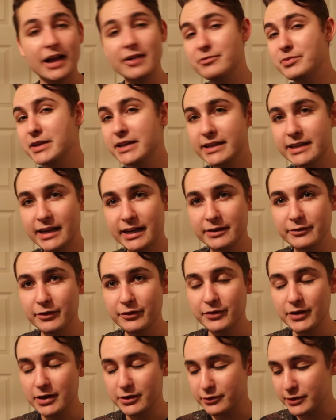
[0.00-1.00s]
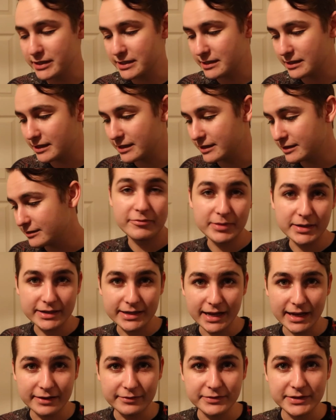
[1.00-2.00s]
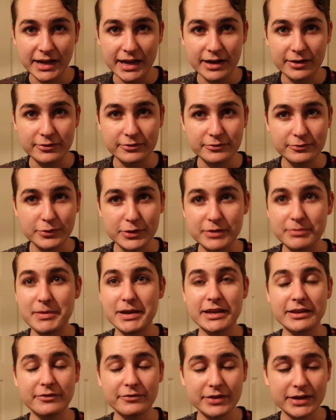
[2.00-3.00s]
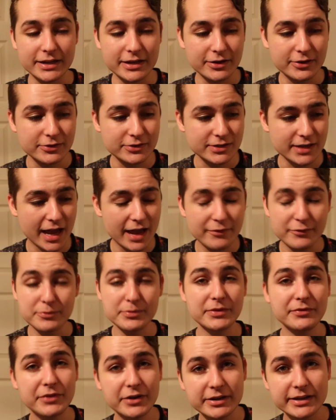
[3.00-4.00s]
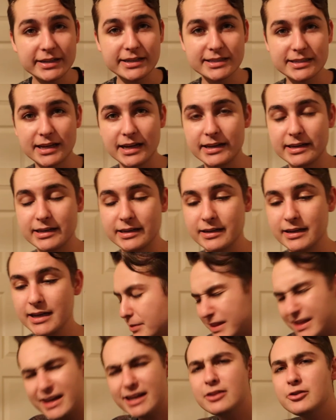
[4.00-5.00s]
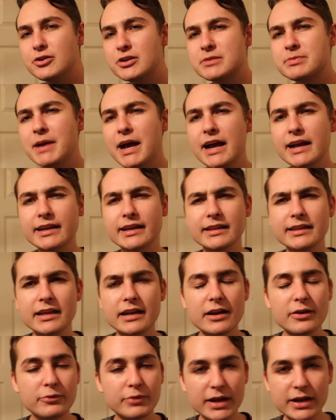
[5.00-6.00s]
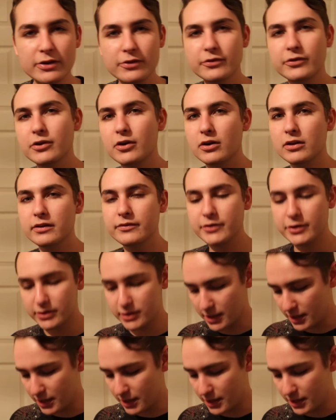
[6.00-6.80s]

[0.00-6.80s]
I've been in kind of a funk recently. I've been kind of down with making videos. I haven't been very excited. But then I looked back and then I read over all of your